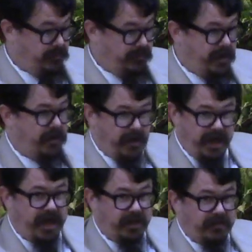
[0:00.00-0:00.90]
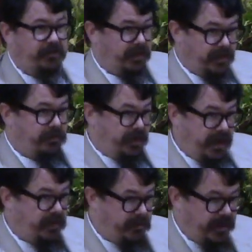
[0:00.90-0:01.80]
in our heads, like, okay,
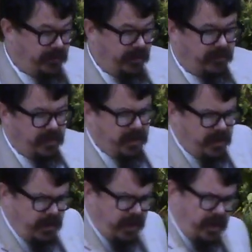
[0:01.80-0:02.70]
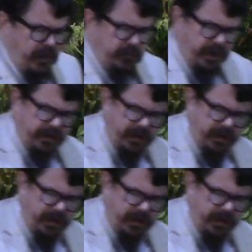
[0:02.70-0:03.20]
yeah, that makes sense. Uh, but I,